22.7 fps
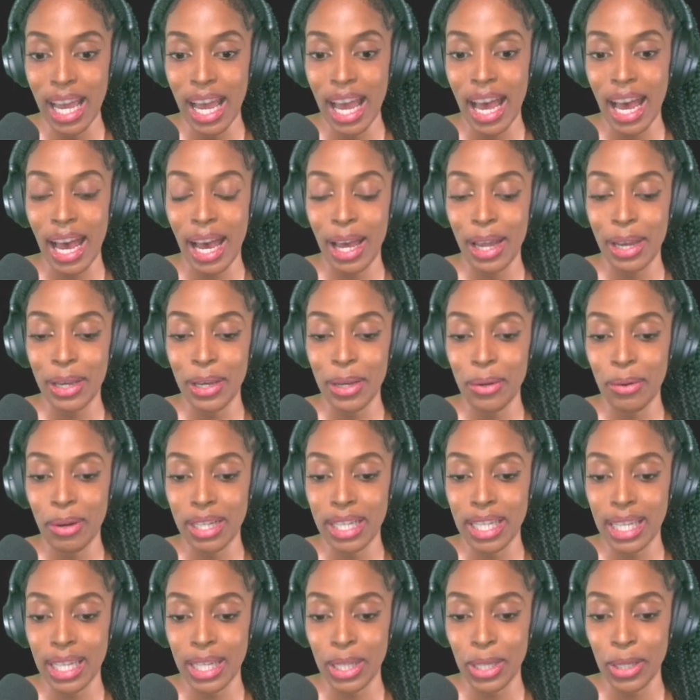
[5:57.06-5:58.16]
and you
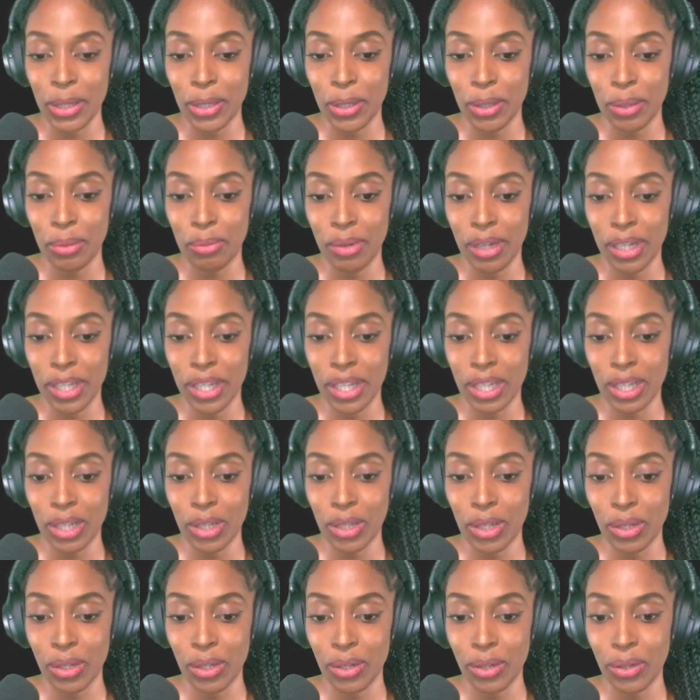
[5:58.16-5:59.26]
wanted to bridge it
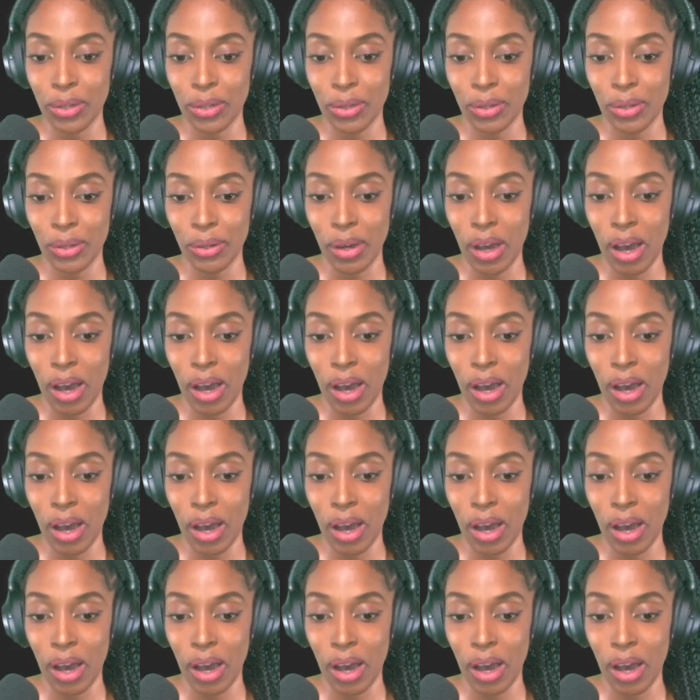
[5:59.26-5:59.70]
to